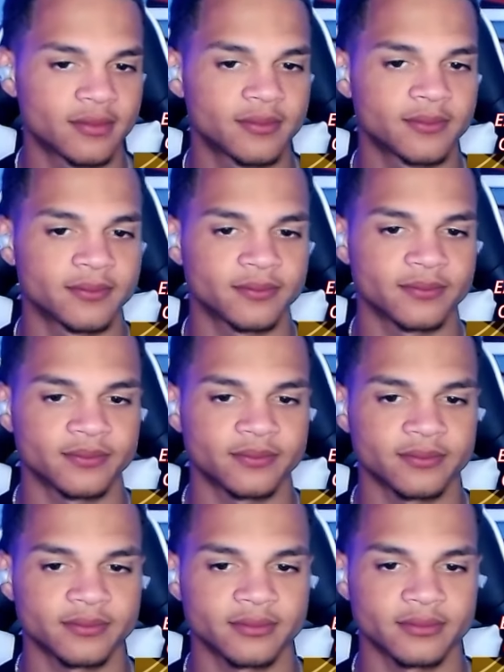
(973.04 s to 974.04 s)

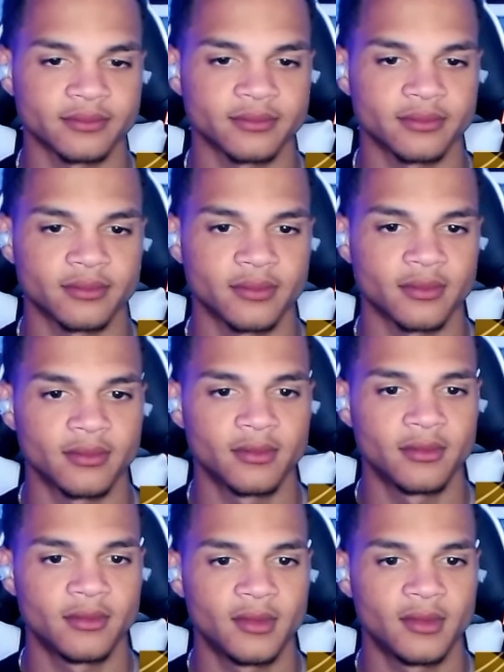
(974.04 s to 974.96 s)
(silence)